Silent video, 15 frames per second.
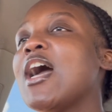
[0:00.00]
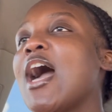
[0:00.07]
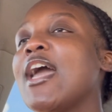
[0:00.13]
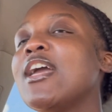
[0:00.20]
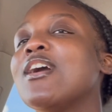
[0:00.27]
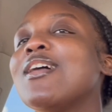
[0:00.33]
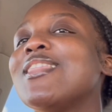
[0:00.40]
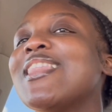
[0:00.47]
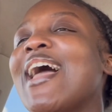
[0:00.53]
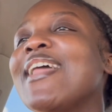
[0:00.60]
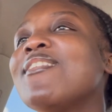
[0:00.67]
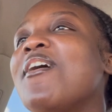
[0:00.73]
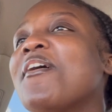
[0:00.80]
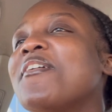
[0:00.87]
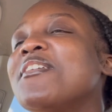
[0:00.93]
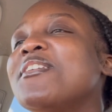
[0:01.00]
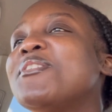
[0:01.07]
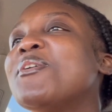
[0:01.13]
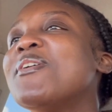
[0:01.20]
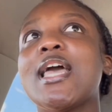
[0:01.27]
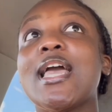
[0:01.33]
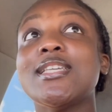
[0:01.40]
I hear a light knock on the
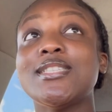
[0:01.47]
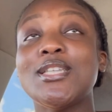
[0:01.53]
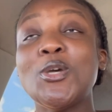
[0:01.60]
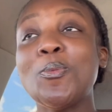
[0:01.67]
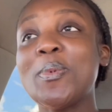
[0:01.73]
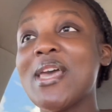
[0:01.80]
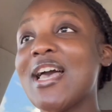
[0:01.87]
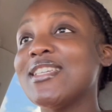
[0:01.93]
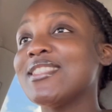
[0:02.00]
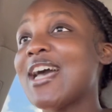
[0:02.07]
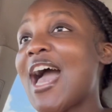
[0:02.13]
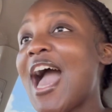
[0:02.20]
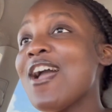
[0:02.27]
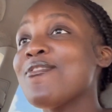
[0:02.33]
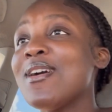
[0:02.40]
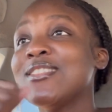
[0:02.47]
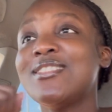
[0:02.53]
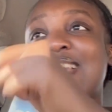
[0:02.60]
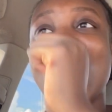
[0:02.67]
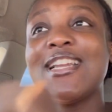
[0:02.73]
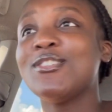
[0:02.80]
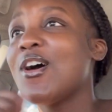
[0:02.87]
door. It's UPS guy. I run to
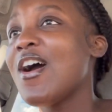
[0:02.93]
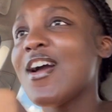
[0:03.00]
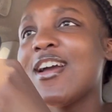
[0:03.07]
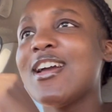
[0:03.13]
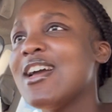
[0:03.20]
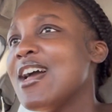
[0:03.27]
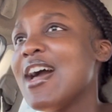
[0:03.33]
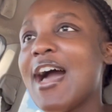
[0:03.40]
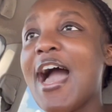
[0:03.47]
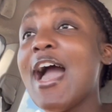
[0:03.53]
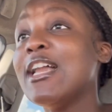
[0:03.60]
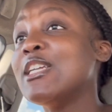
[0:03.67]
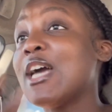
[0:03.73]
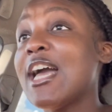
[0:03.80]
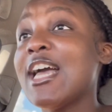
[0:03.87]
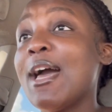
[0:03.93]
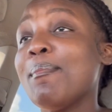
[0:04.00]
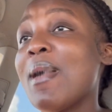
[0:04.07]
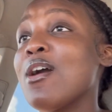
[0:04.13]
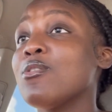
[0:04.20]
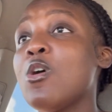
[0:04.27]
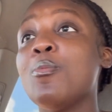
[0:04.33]
that door. I, I had
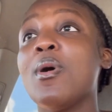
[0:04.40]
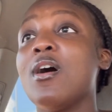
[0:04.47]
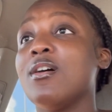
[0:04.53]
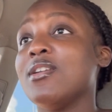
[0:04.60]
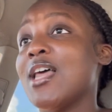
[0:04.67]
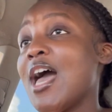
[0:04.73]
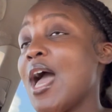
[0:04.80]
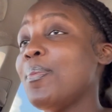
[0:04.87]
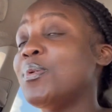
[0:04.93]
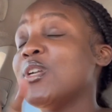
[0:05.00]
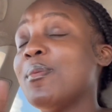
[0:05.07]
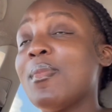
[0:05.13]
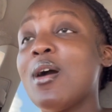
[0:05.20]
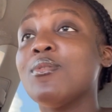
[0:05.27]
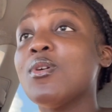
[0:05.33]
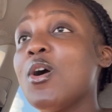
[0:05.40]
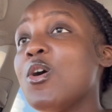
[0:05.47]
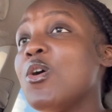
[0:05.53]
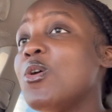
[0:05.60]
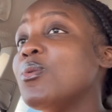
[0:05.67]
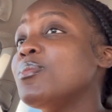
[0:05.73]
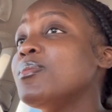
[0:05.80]
my robe on. Like, I put on my
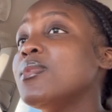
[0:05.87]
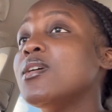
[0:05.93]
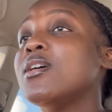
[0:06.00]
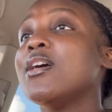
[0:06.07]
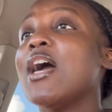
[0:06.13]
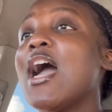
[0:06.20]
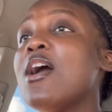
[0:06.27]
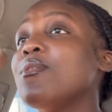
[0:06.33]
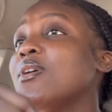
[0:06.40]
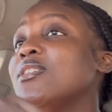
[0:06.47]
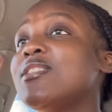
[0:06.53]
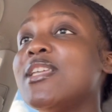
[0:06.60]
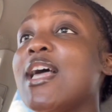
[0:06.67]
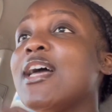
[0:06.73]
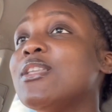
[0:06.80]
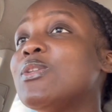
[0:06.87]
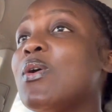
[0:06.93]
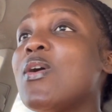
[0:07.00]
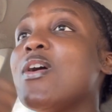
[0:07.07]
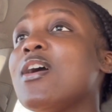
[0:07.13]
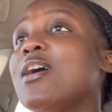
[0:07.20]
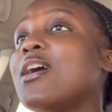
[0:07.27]
robe. I run to that door.
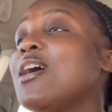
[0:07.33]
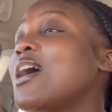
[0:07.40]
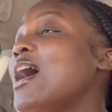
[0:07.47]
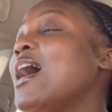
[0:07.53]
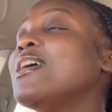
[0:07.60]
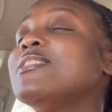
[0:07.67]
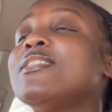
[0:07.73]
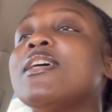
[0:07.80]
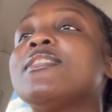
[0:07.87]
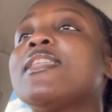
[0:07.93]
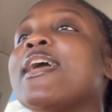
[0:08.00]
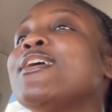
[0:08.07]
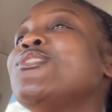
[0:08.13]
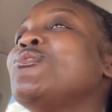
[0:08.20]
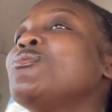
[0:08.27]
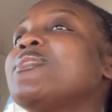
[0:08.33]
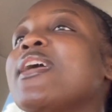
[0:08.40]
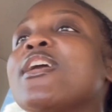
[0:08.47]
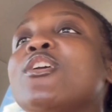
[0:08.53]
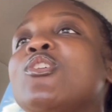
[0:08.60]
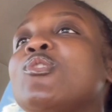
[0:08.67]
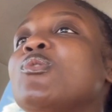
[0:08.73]
I said, thank you,
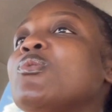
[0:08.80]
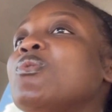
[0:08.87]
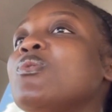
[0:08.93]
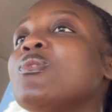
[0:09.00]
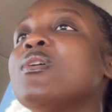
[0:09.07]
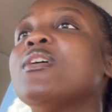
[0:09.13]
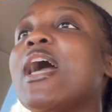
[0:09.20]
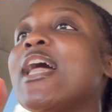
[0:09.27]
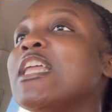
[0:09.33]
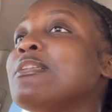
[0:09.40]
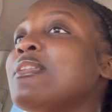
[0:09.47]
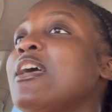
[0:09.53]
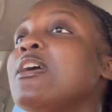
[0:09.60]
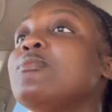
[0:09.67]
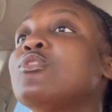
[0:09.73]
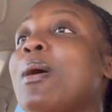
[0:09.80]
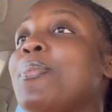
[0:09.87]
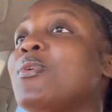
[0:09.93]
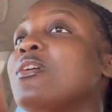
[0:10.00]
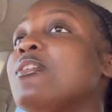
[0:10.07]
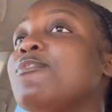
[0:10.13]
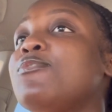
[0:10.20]
thank you. I didn't let him drop it
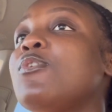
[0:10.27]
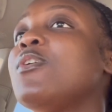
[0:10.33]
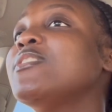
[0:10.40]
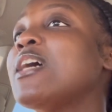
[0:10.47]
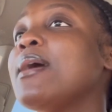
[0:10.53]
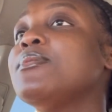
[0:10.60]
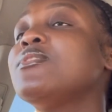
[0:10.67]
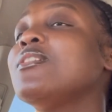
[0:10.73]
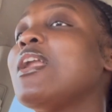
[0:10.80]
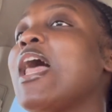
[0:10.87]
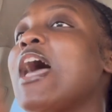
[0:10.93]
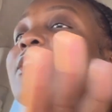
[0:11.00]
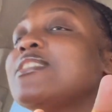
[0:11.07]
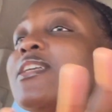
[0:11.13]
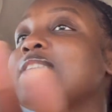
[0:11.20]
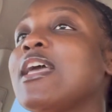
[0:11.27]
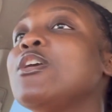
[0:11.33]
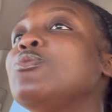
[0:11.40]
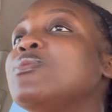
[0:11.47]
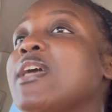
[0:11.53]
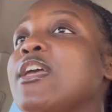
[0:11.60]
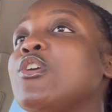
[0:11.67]
on the floor type stuff. Like, I said, thank
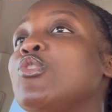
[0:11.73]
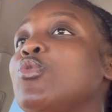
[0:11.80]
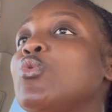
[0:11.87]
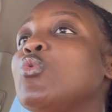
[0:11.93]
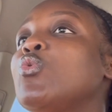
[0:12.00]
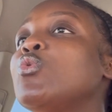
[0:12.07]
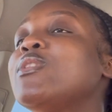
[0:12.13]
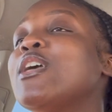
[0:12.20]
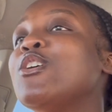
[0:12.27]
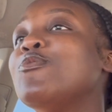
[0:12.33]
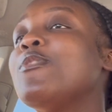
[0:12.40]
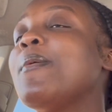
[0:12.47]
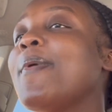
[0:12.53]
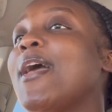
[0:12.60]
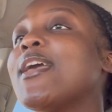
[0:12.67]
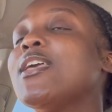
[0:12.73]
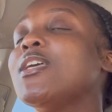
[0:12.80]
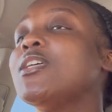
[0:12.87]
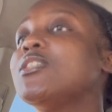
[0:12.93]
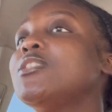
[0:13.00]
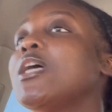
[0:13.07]
you, thank you. Thank you for my package.